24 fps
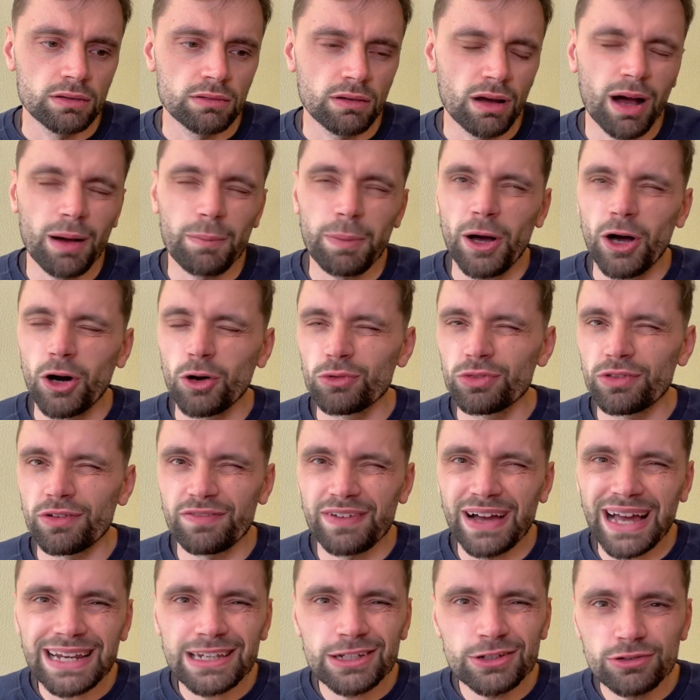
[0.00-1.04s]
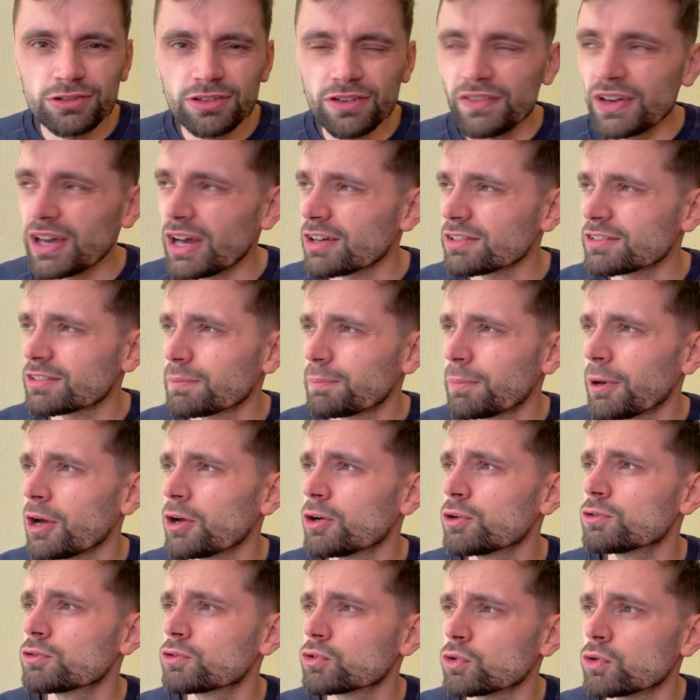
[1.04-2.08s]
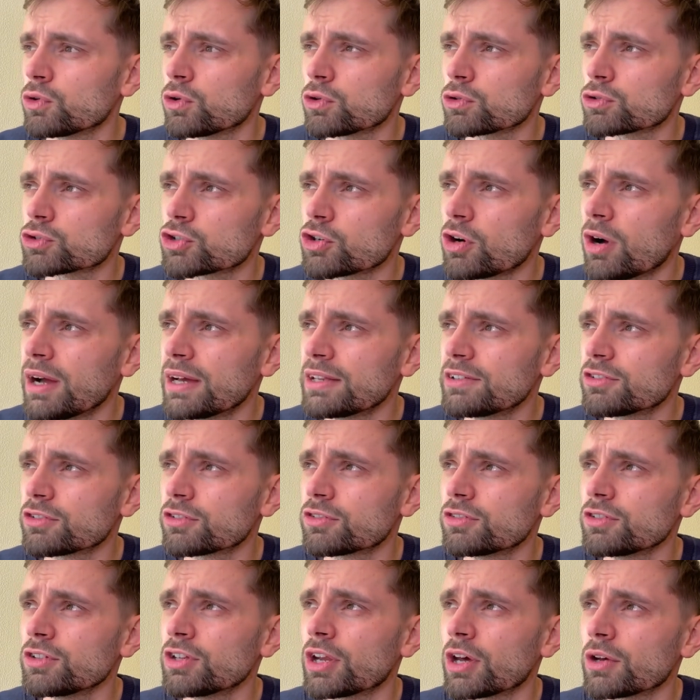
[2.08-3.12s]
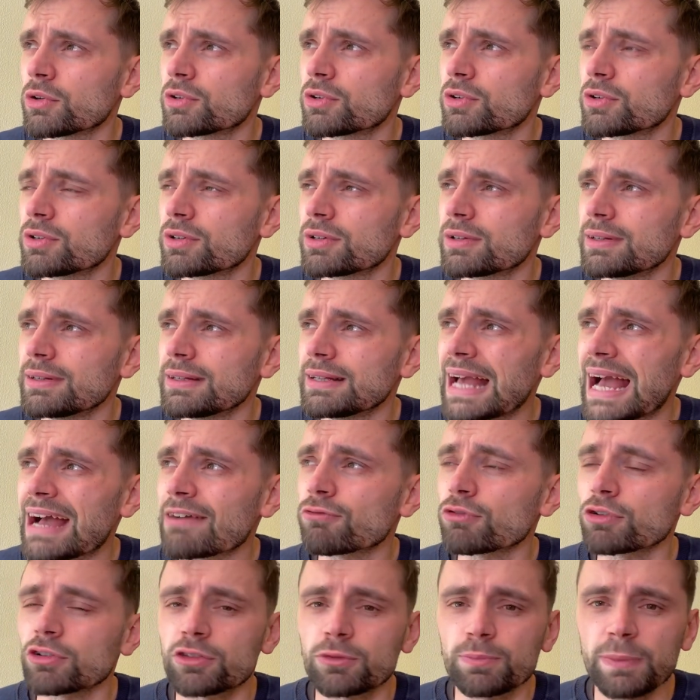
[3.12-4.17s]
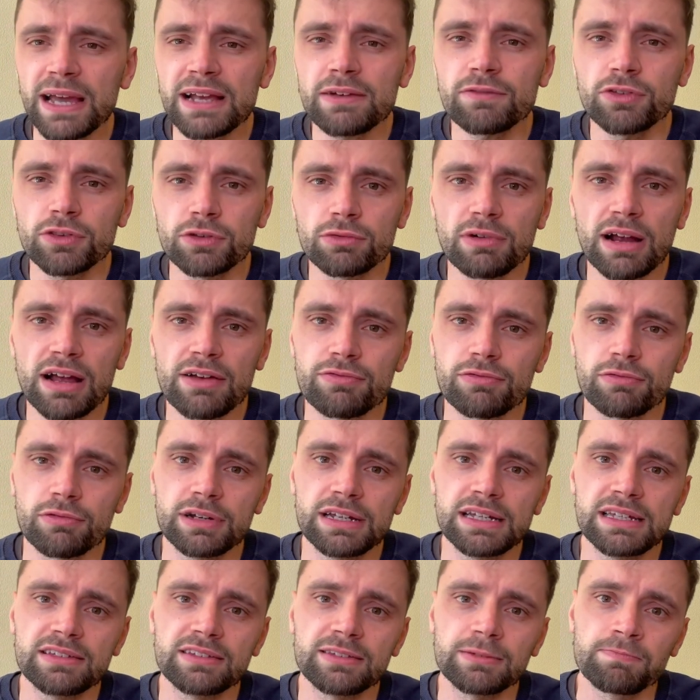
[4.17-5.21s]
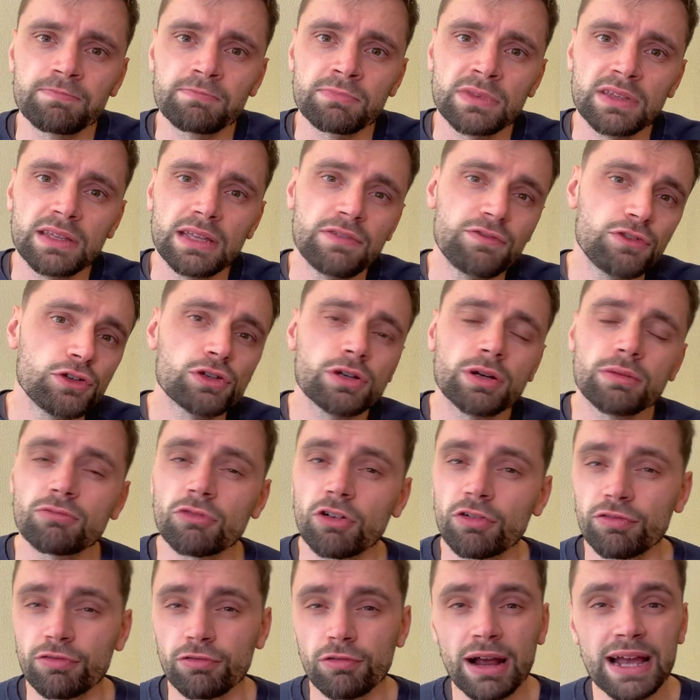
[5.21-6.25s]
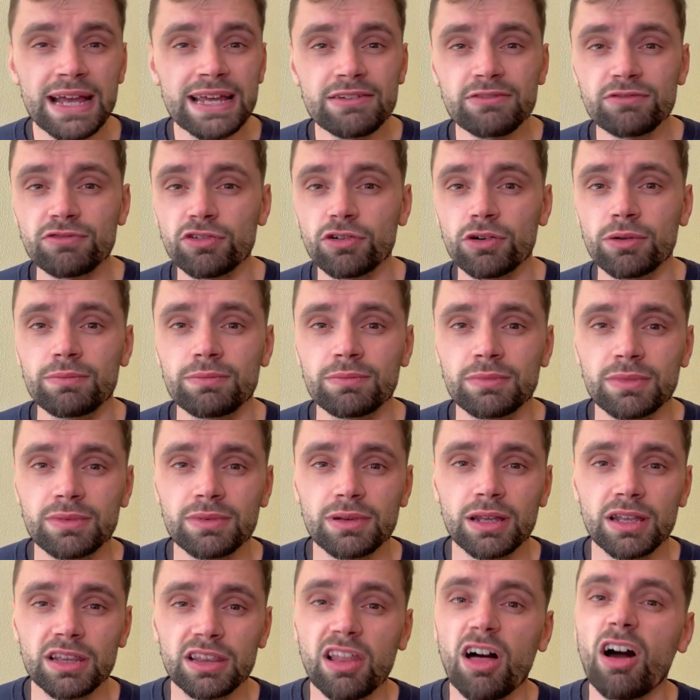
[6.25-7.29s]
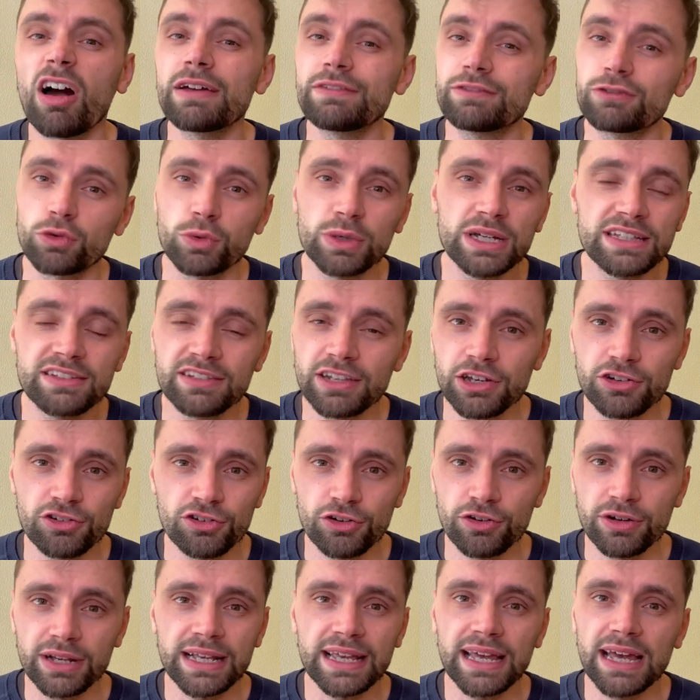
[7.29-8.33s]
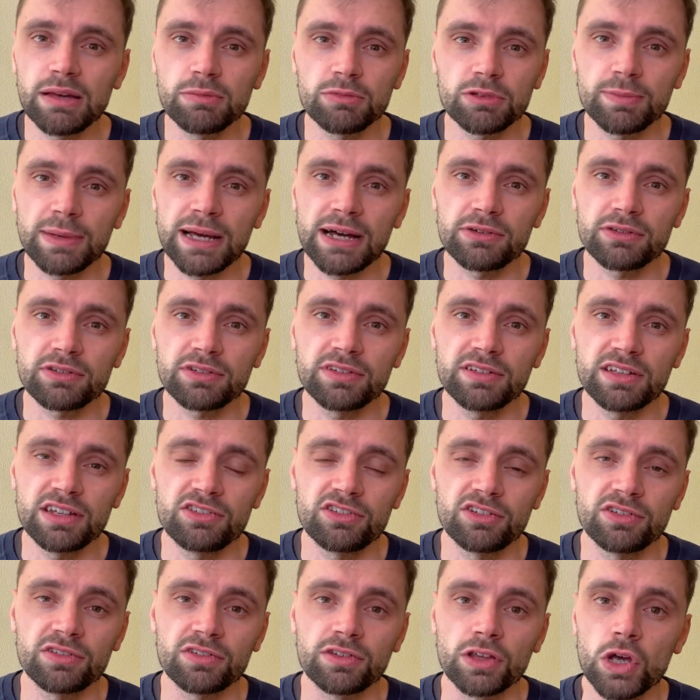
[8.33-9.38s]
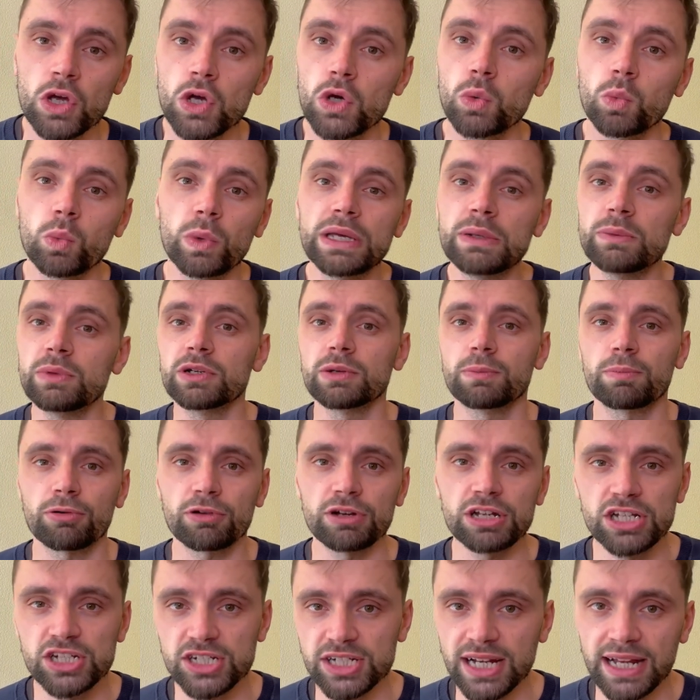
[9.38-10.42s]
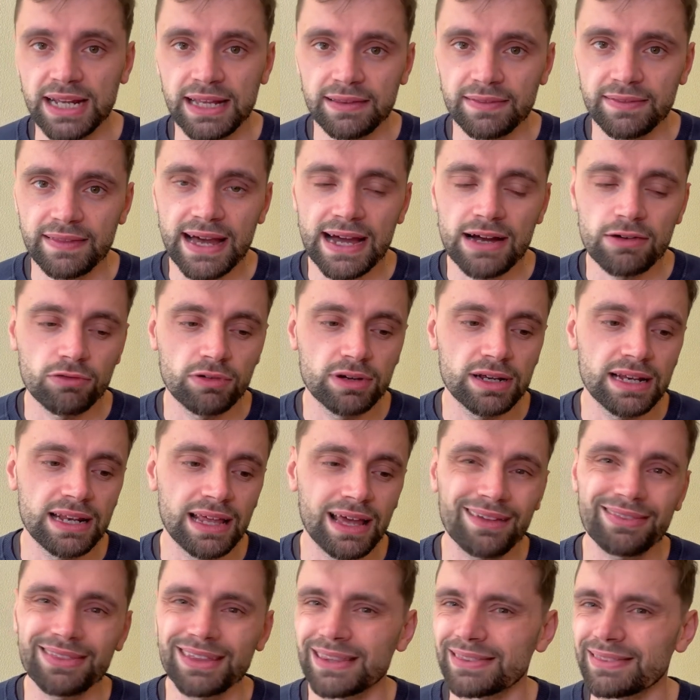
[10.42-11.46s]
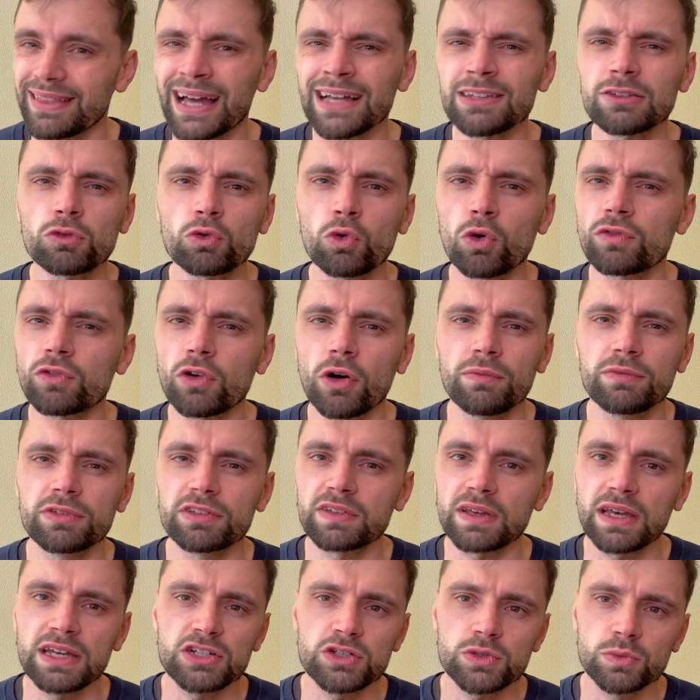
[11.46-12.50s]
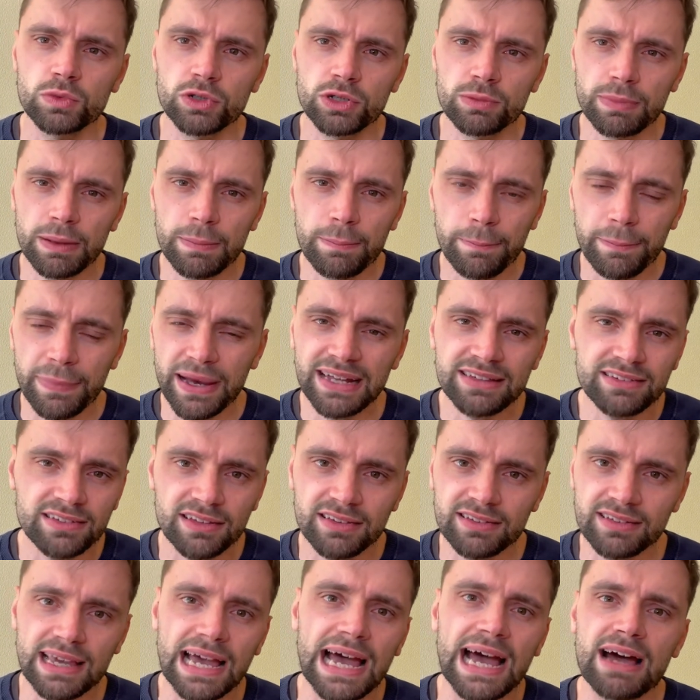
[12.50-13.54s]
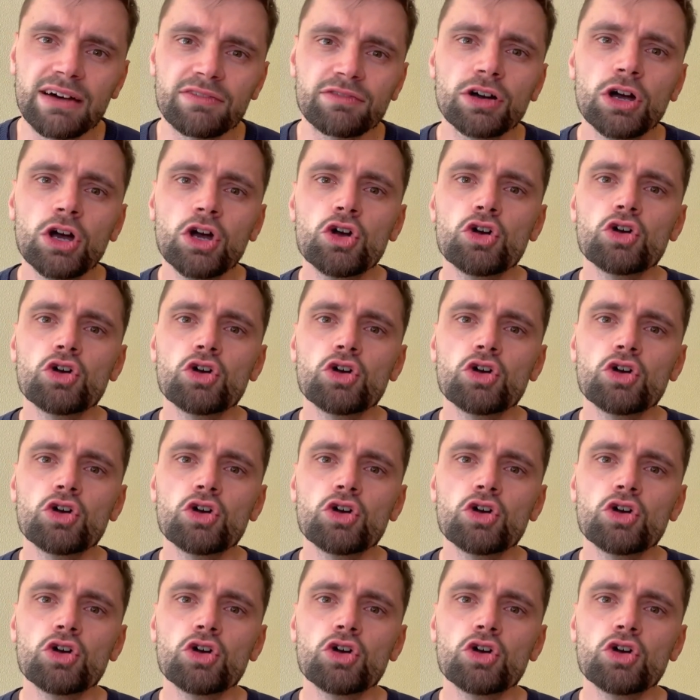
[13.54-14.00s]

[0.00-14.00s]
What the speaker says: uphold the values of it, I suppose, or try and just, you know, have respect for the referees, if you can refrain from live tweeting during games about decisions, we would appreciate that, really. I think that sort of conversation would have been better to have